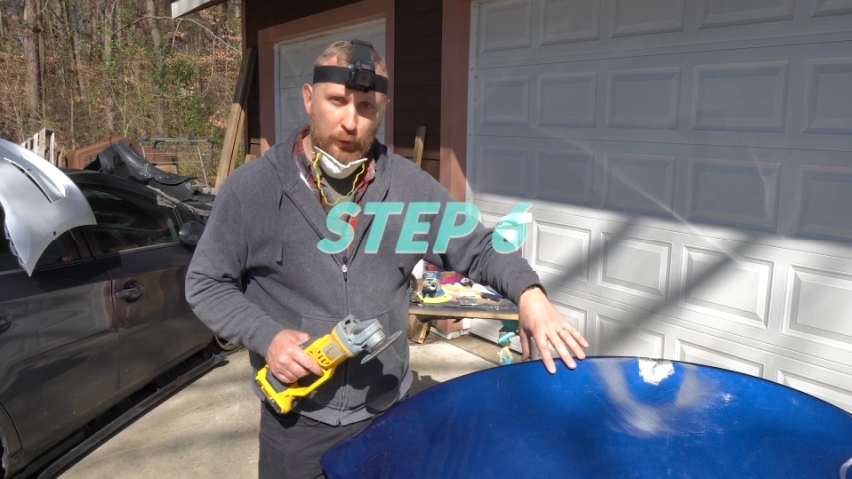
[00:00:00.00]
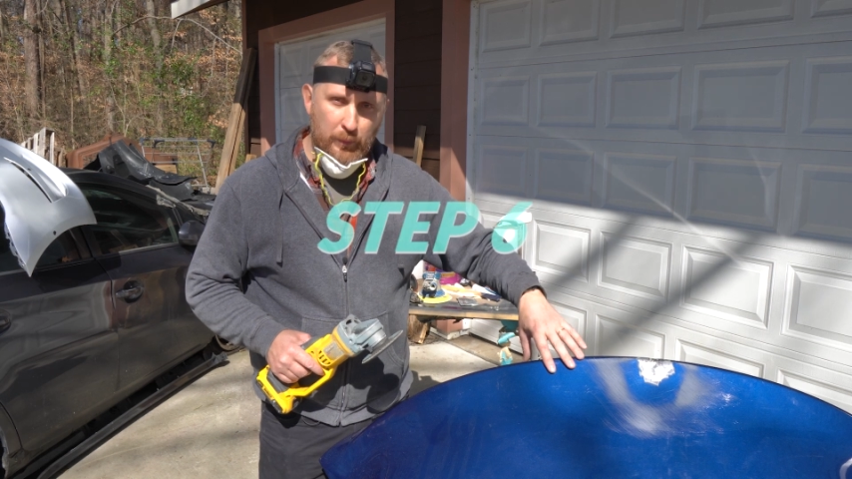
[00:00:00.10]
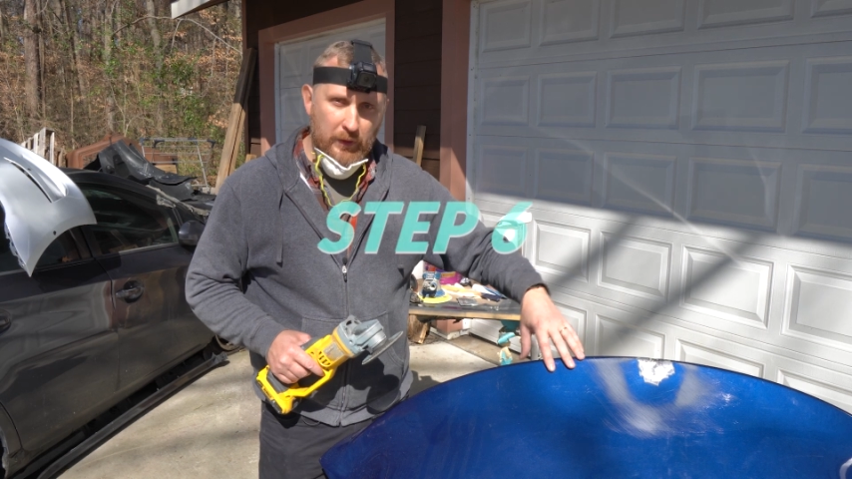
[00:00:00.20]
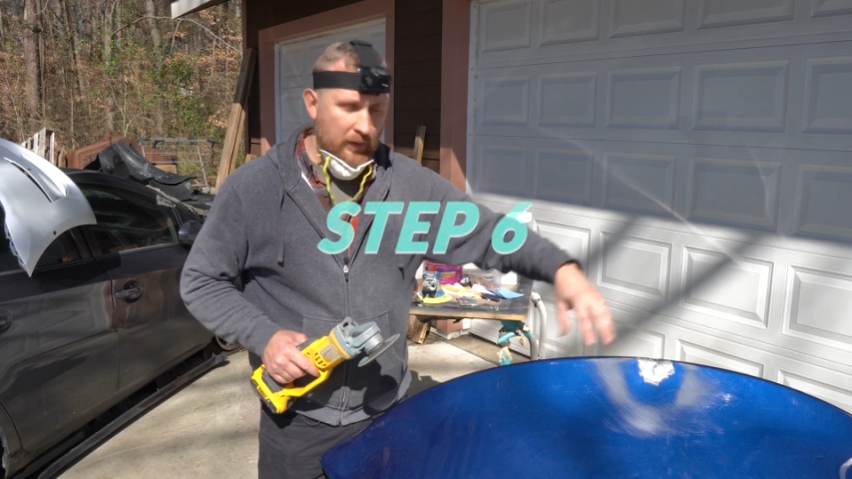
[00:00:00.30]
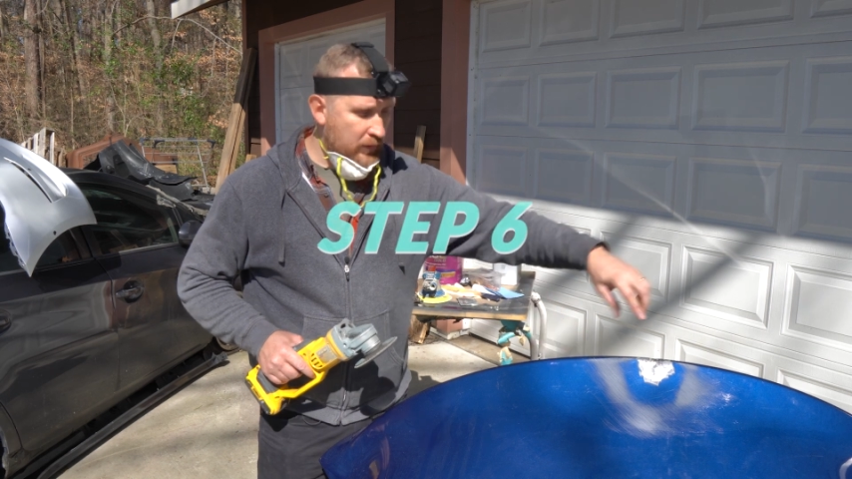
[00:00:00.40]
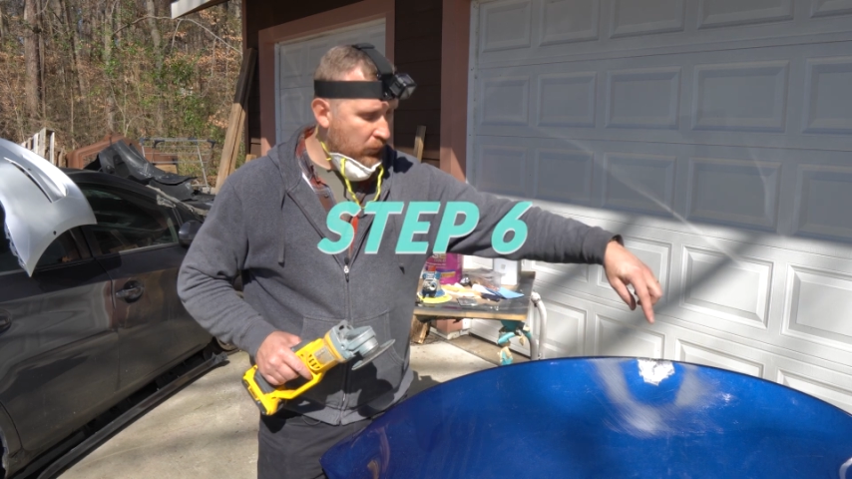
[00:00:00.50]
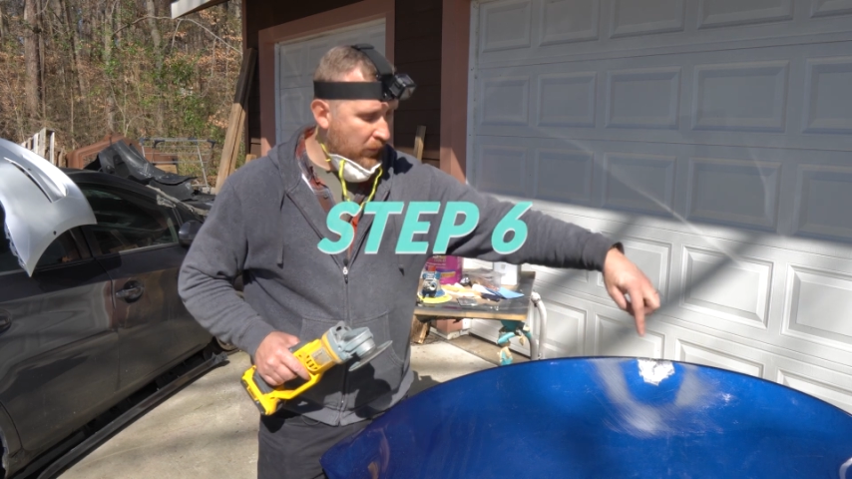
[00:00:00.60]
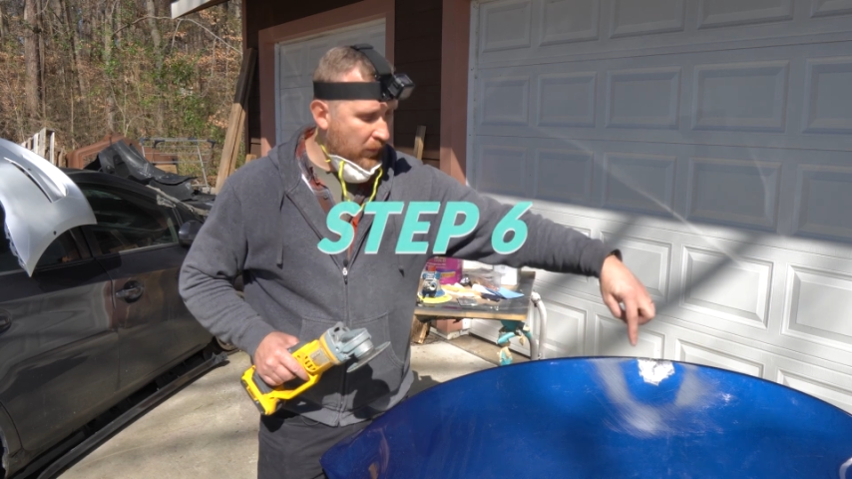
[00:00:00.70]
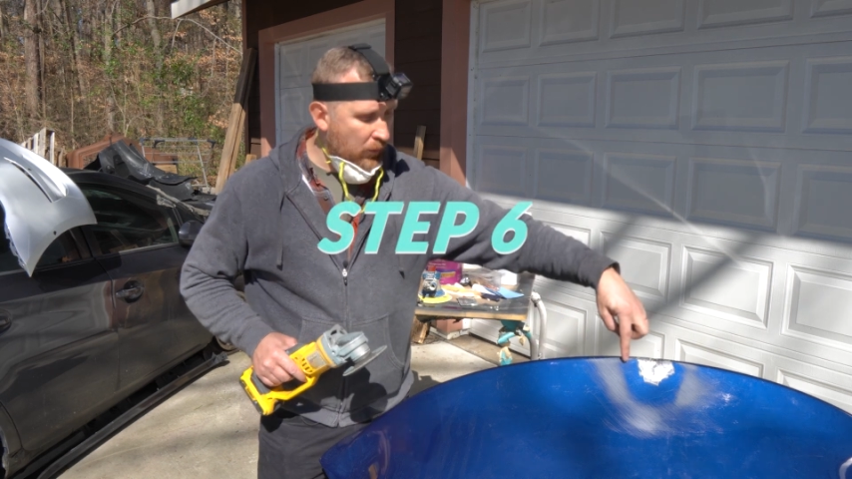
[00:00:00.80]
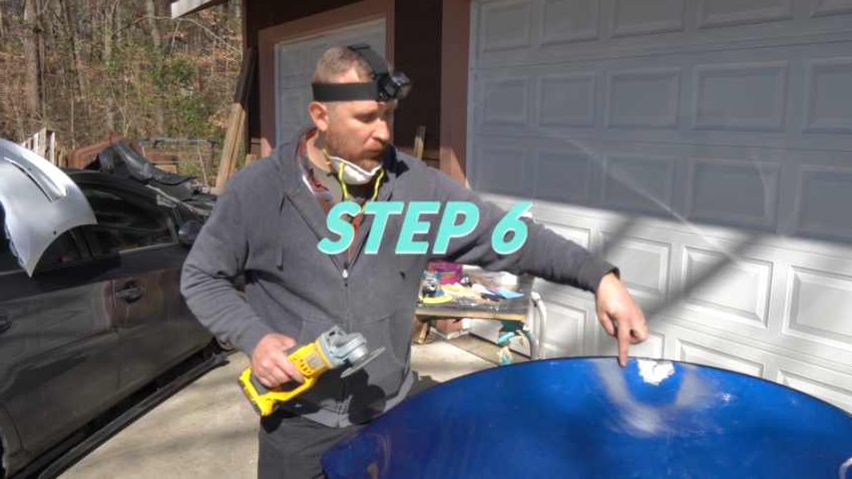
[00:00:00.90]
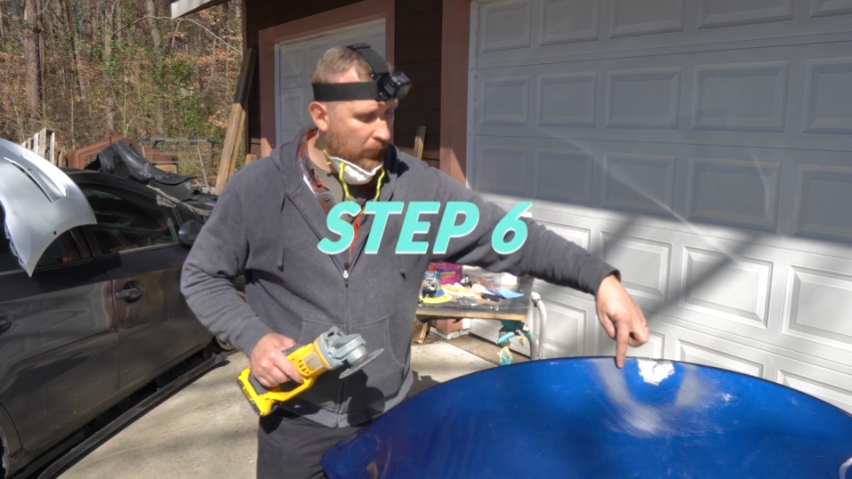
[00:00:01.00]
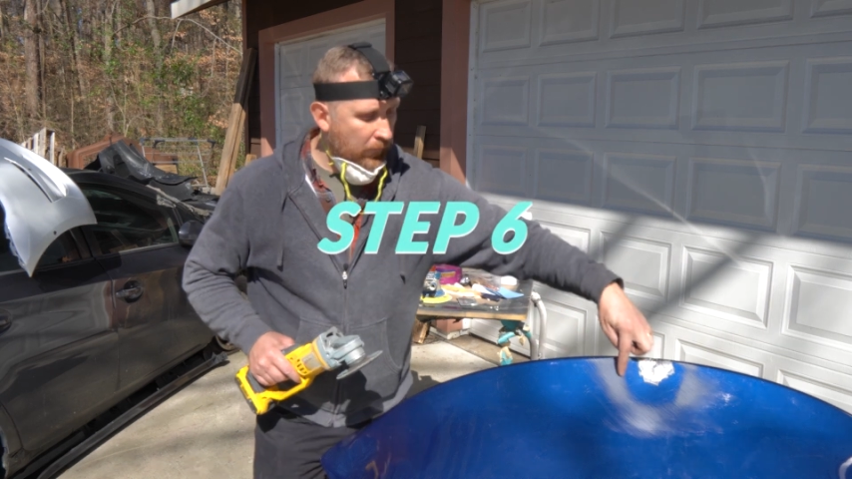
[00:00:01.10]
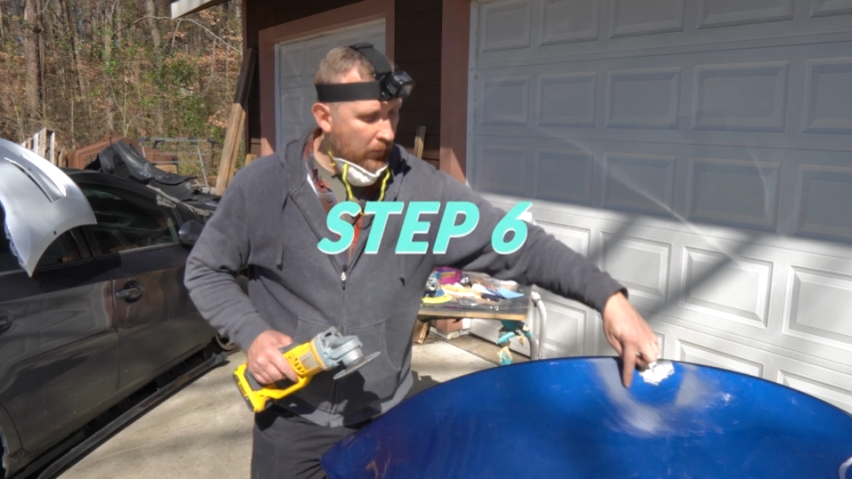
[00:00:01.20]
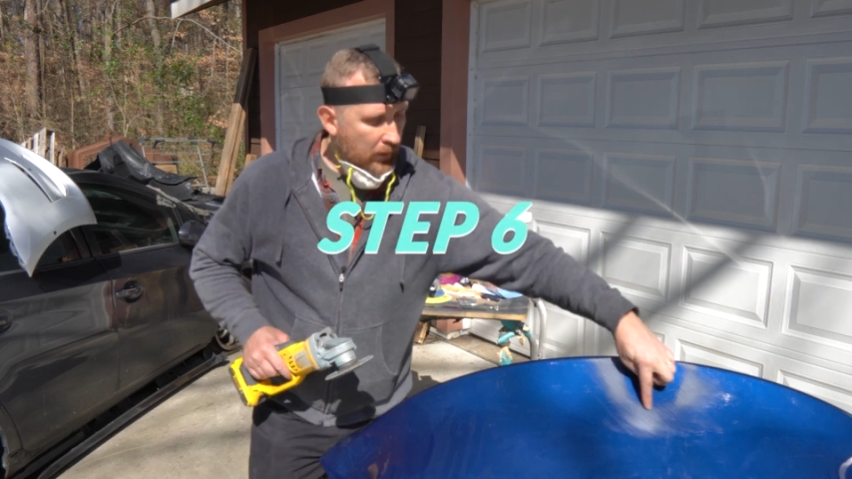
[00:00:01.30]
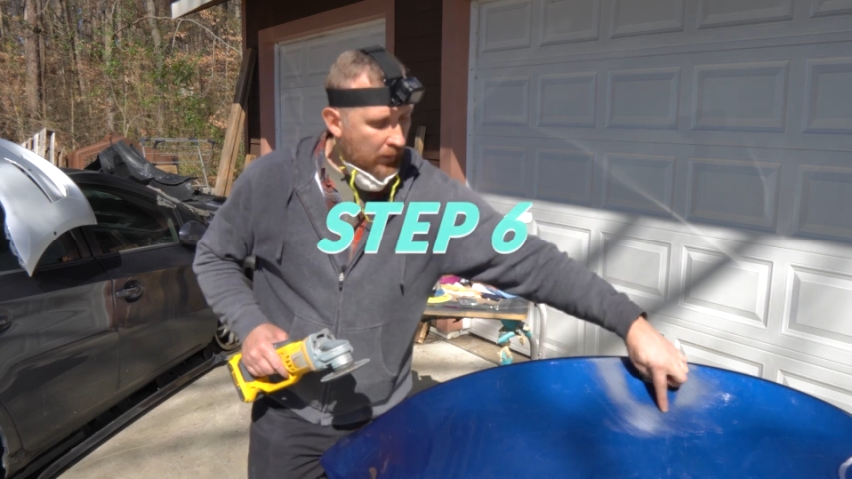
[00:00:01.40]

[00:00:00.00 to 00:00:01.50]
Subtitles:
would be to remove